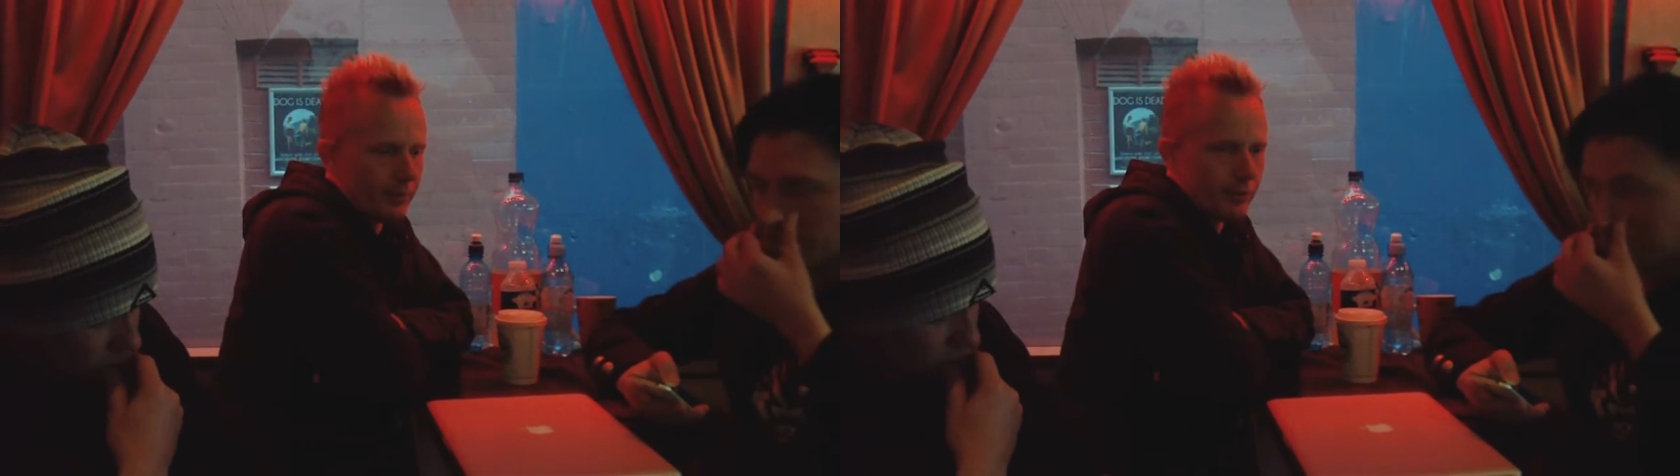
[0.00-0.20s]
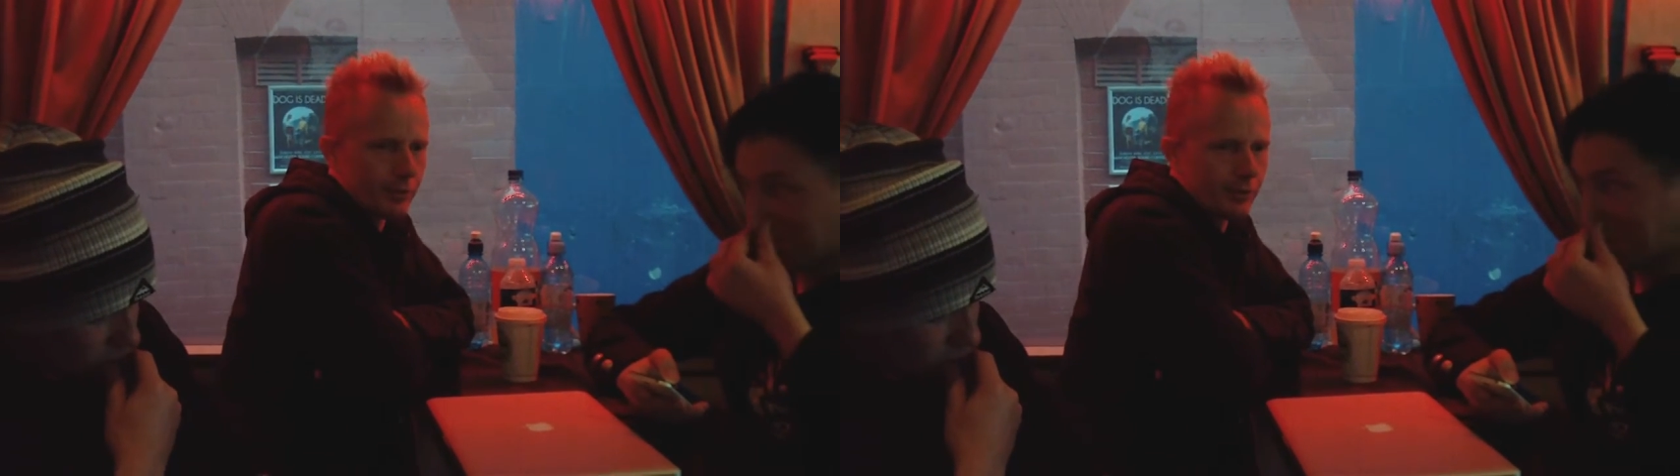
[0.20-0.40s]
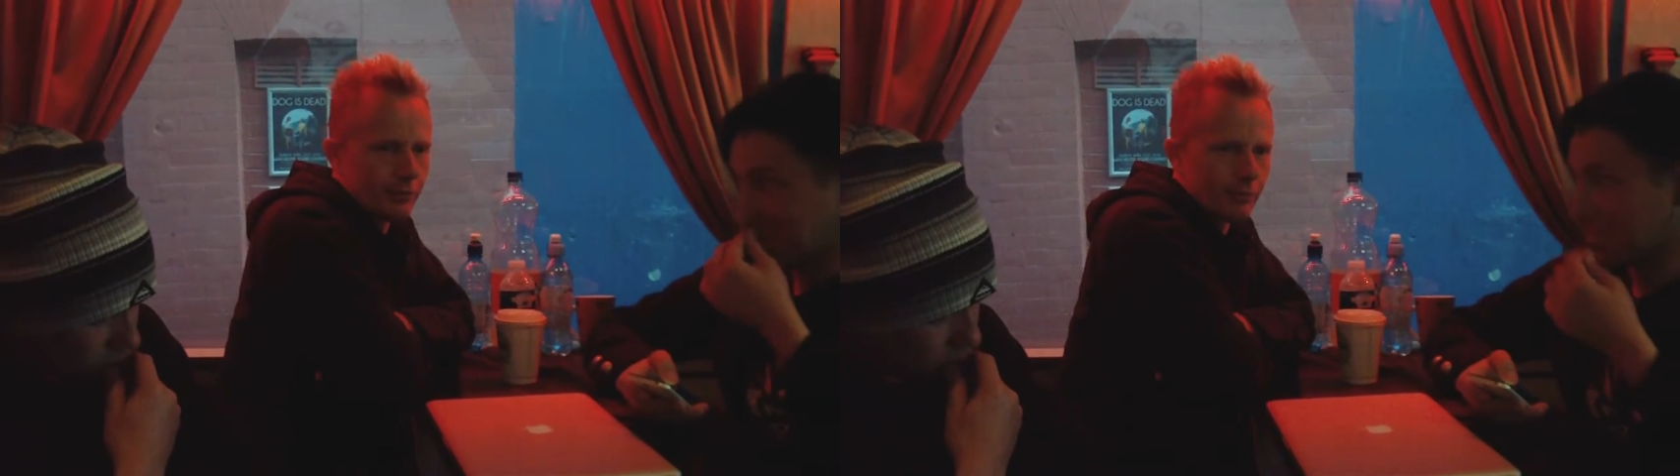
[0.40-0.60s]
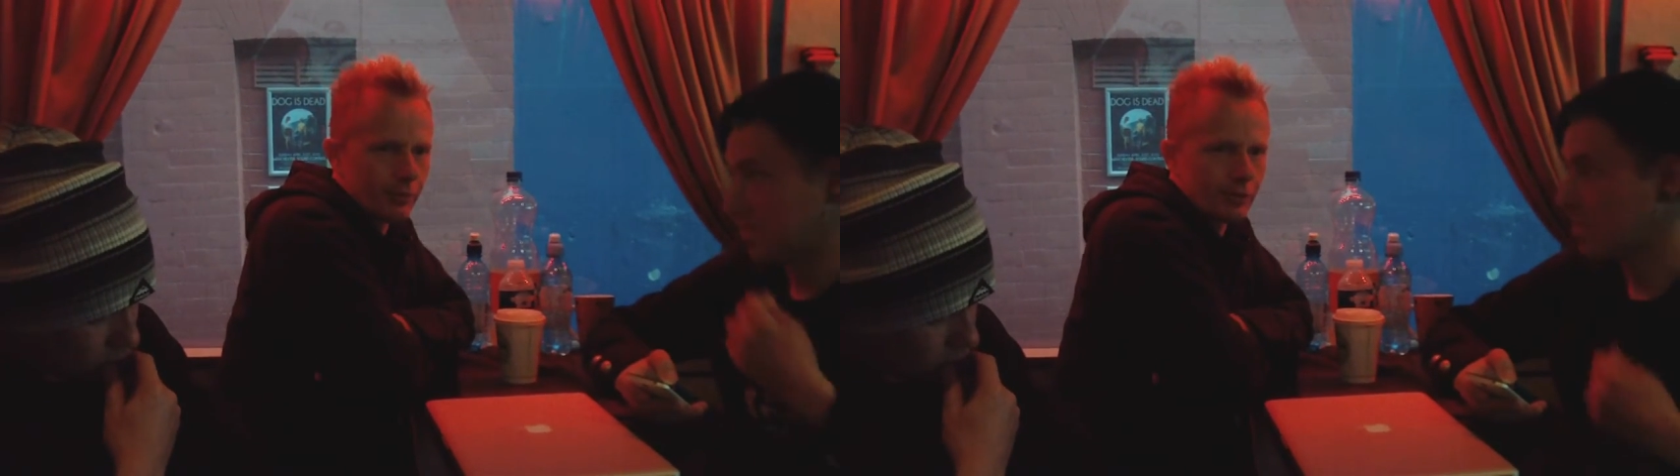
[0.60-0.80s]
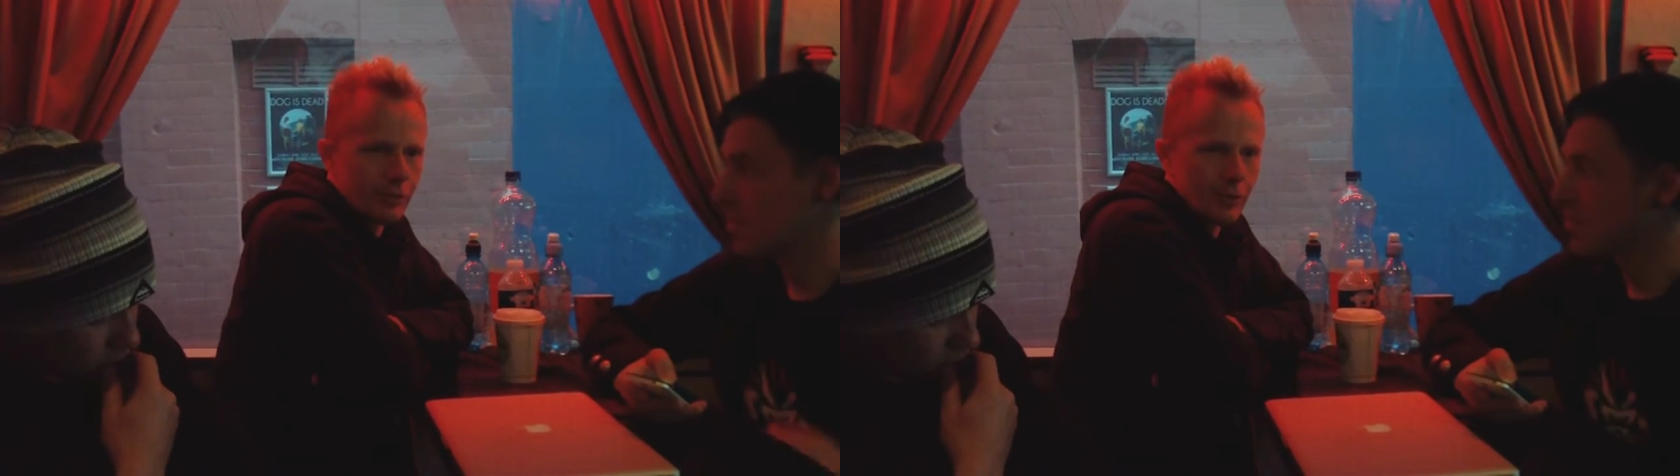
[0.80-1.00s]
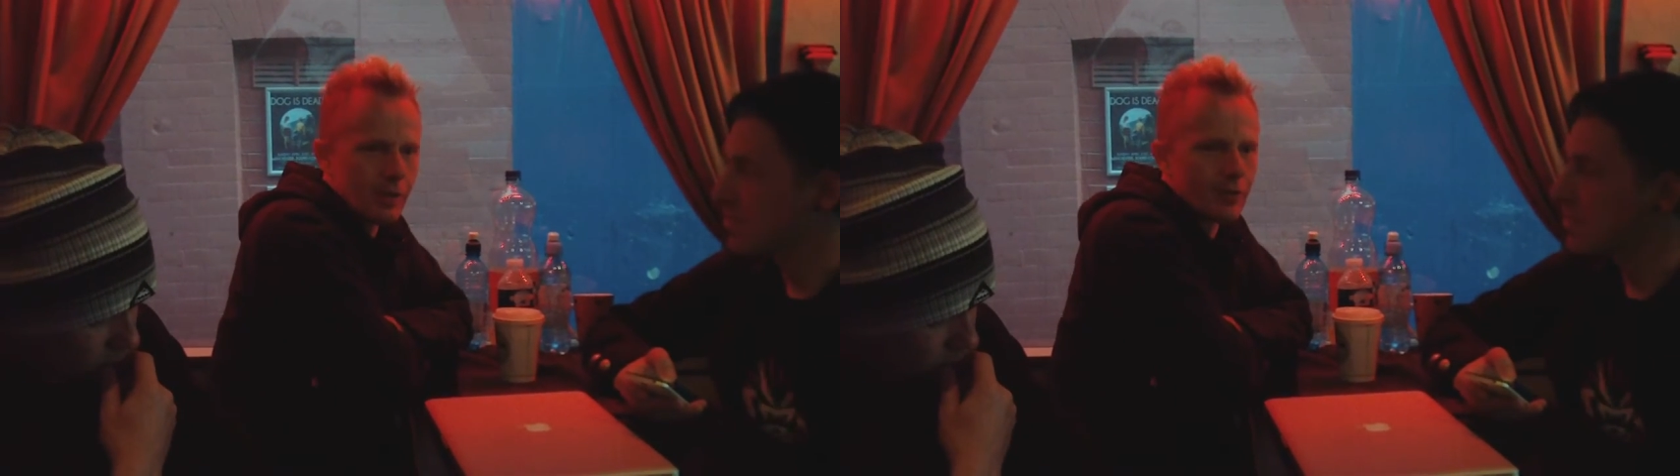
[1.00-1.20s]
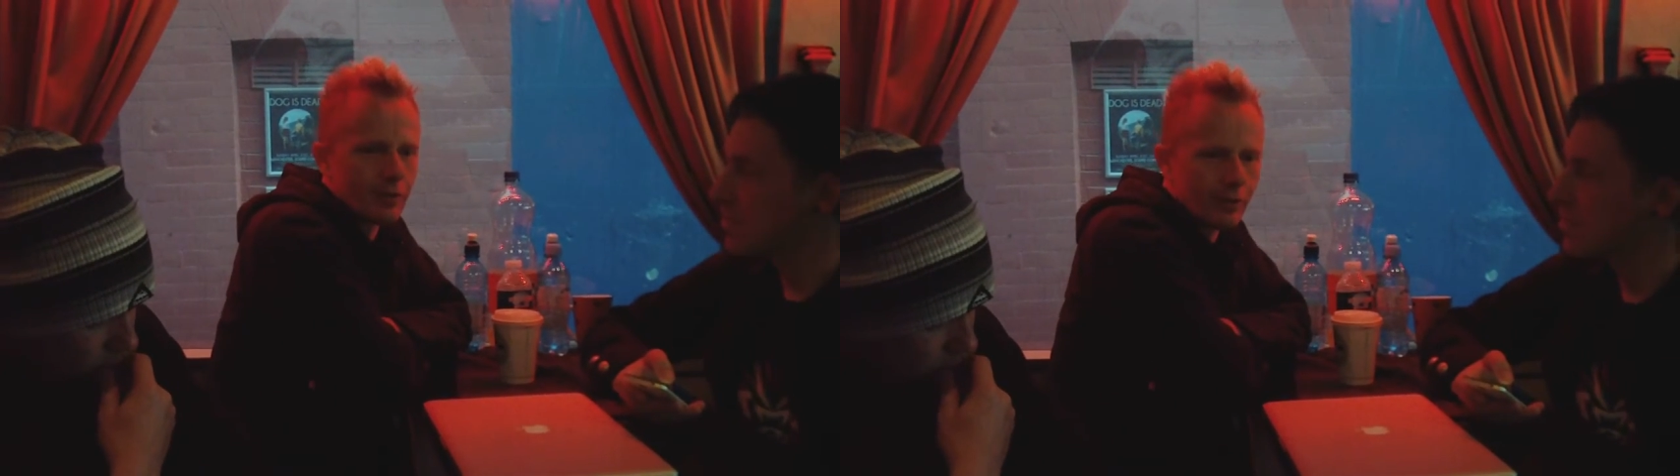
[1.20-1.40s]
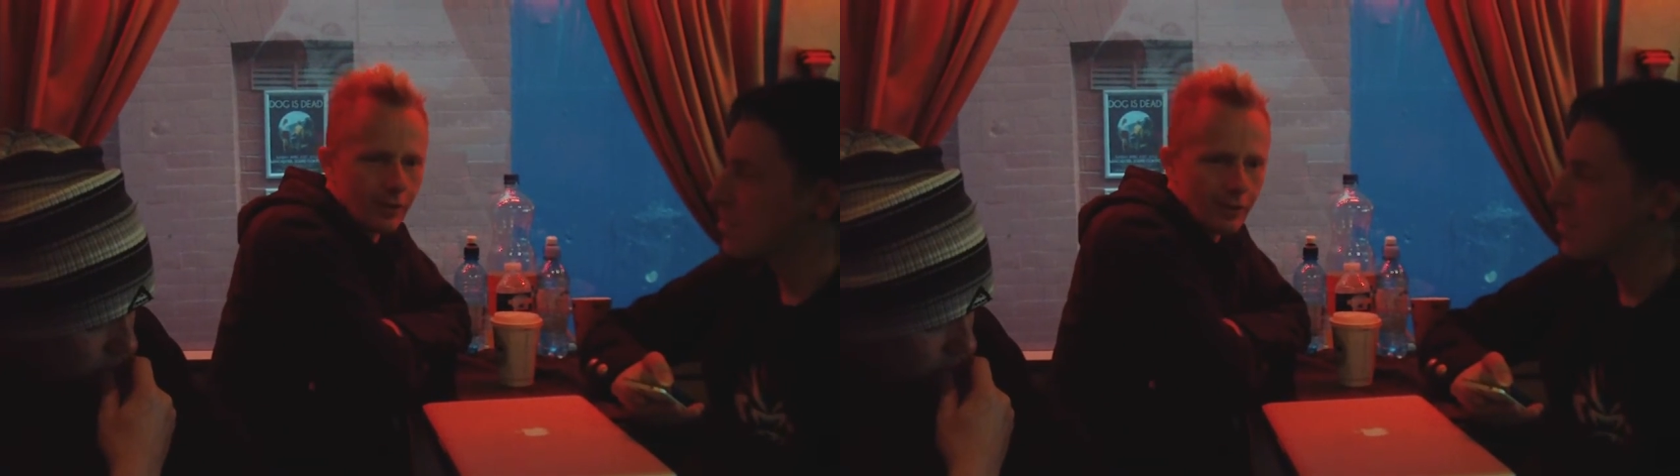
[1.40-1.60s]
we just
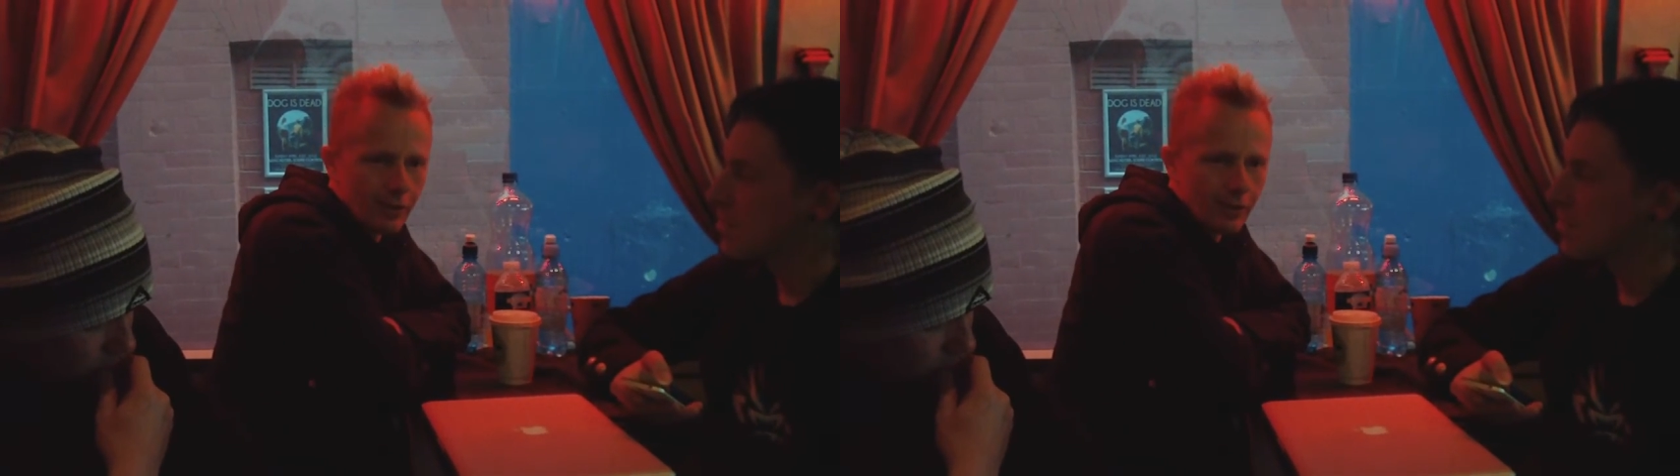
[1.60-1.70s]
instantly